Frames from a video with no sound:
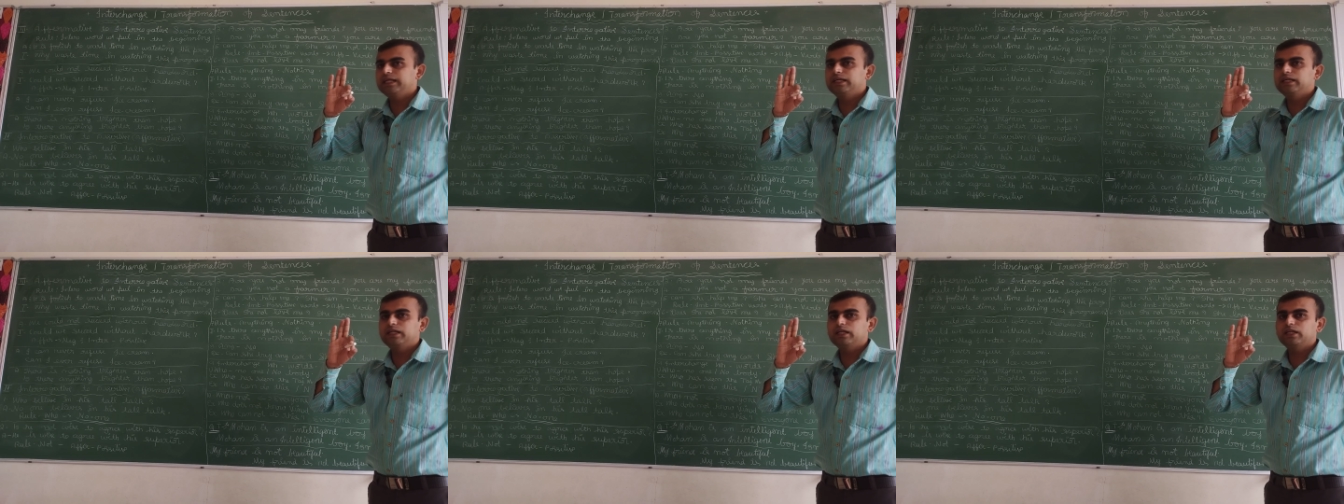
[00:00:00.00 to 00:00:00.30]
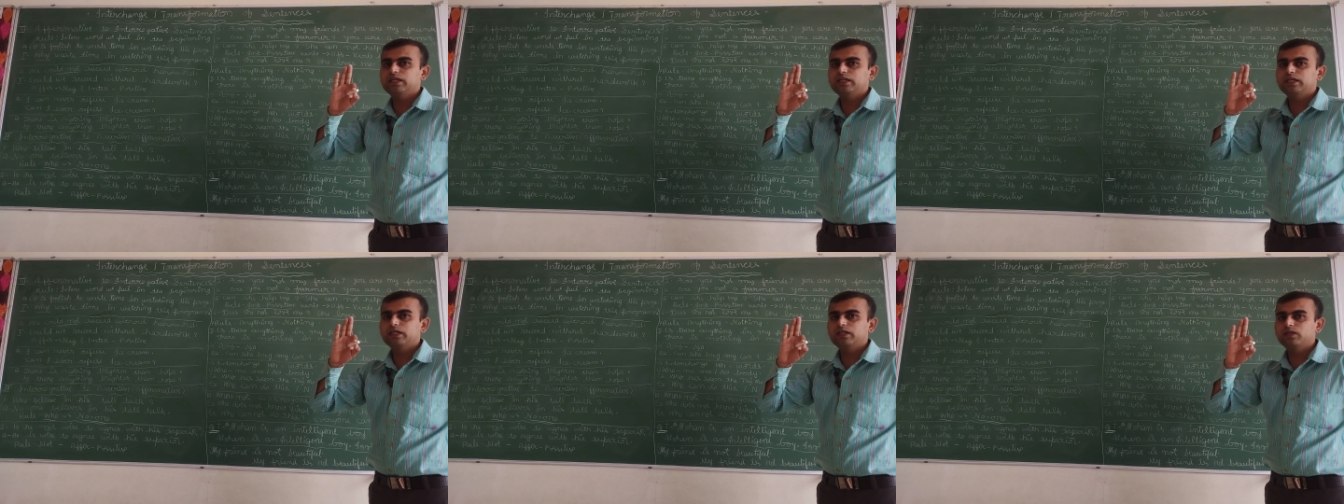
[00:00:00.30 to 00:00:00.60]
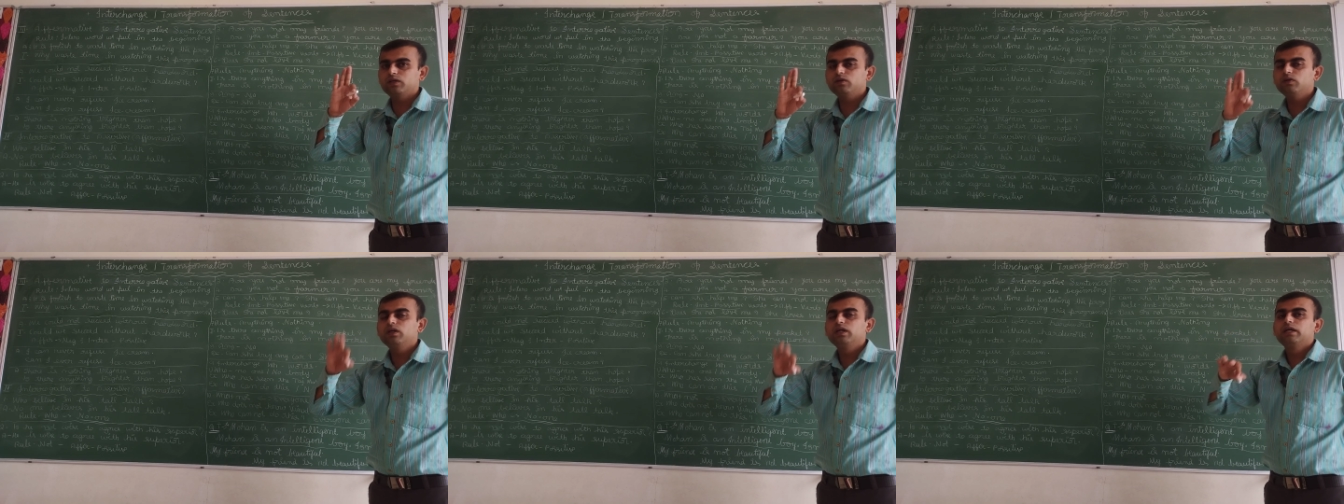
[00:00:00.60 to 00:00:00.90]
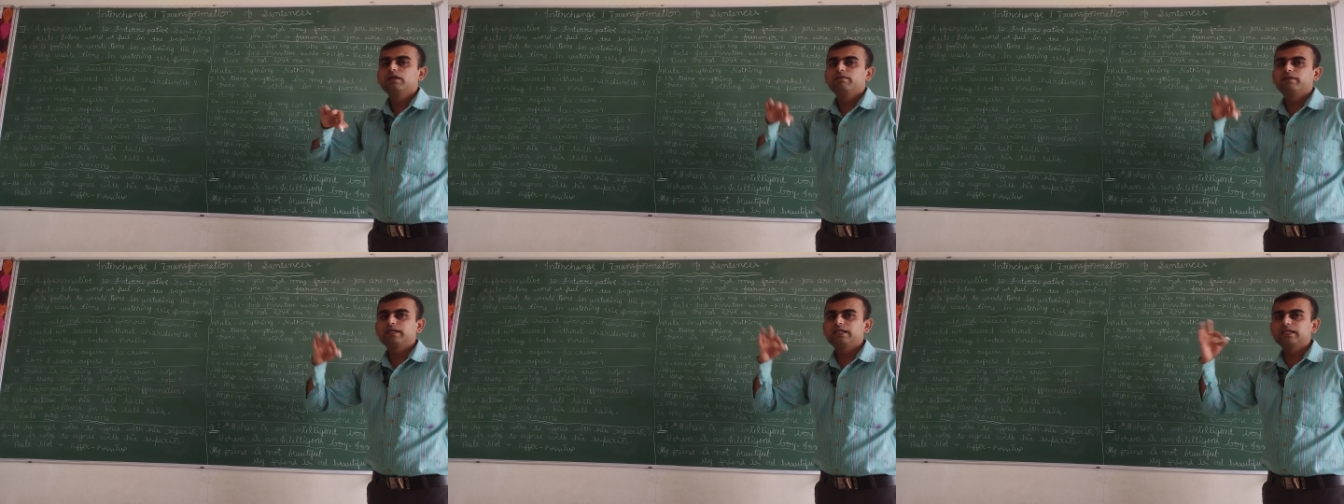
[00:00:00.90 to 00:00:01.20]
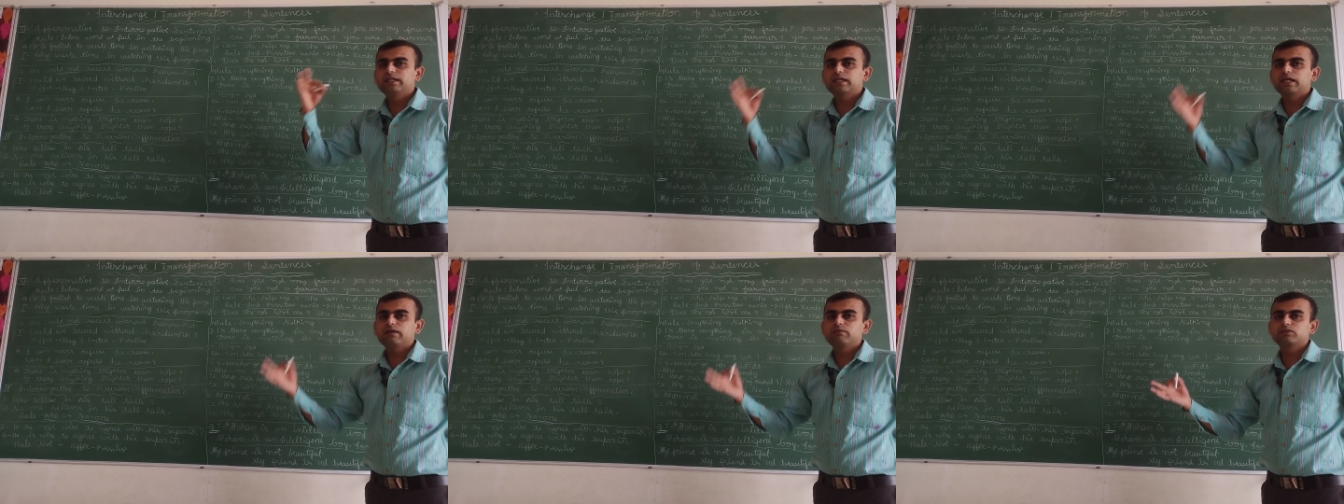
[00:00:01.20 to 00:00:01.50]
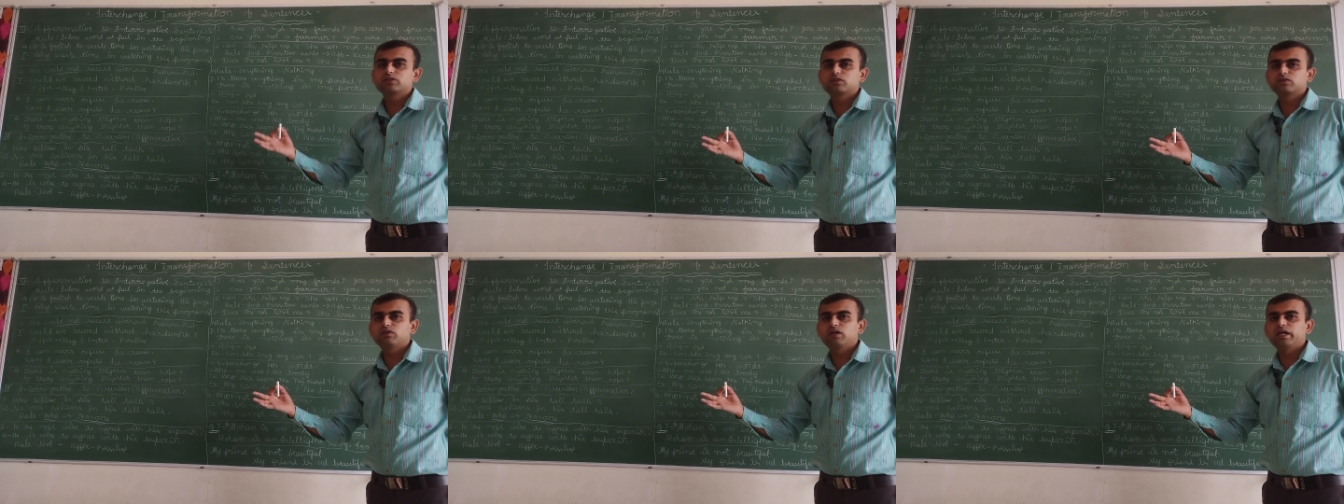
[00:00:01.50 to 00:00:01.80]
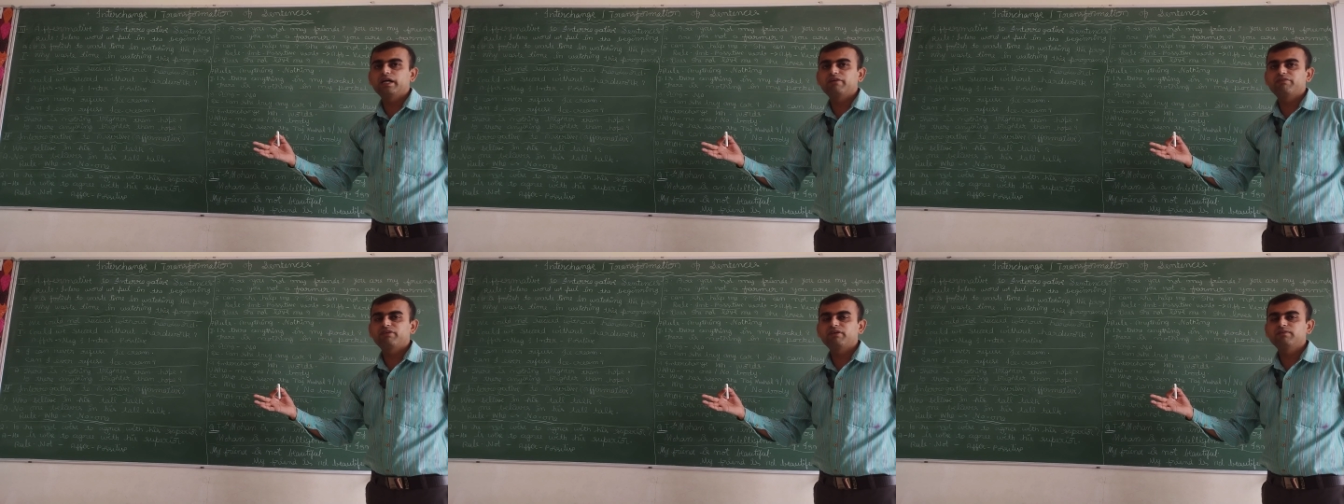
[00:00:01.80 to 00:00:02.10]
an interrogative, when it comes to
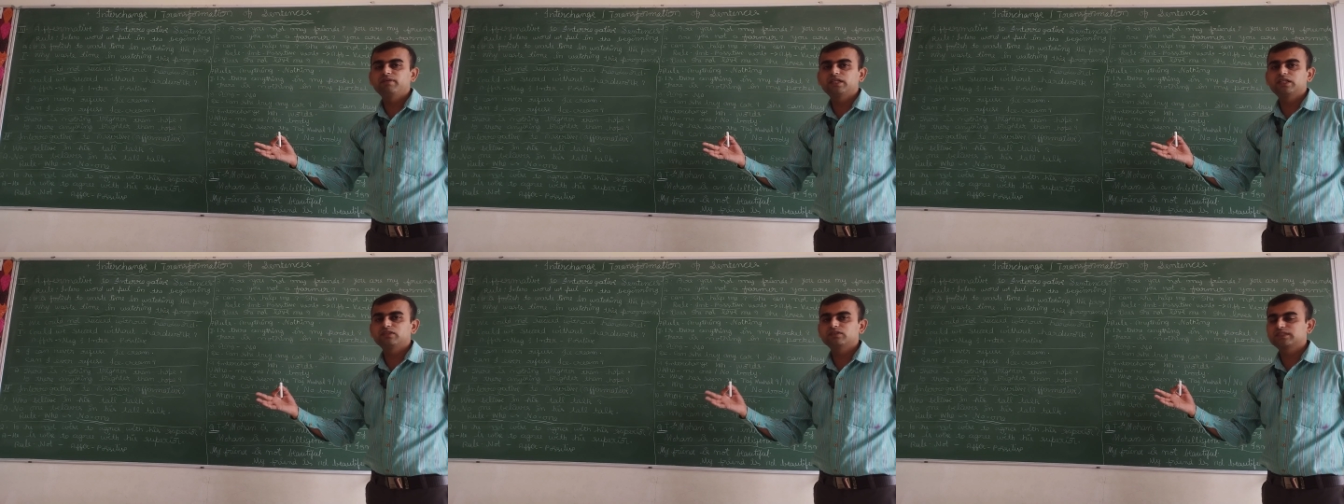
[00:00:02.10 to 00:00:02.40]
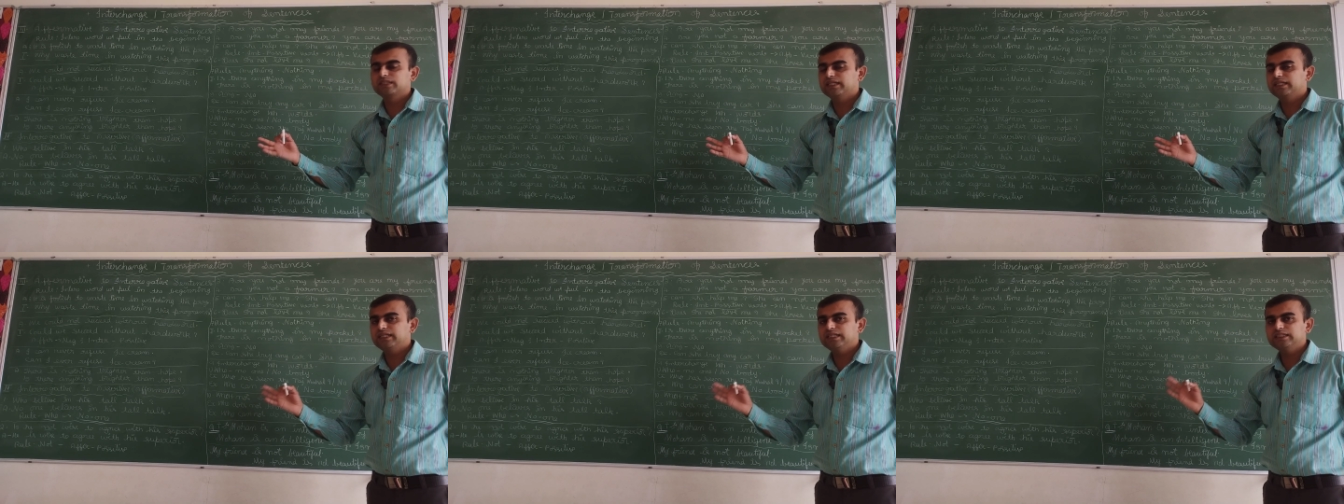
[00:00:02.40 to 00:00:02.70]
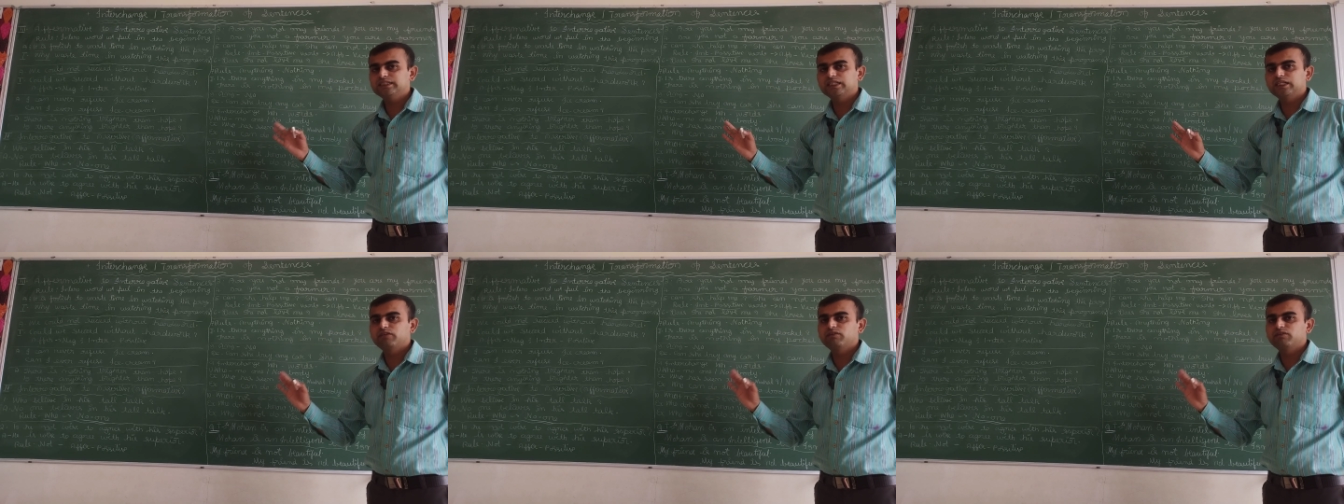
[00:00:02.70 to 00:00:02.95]
an affirmative sentence,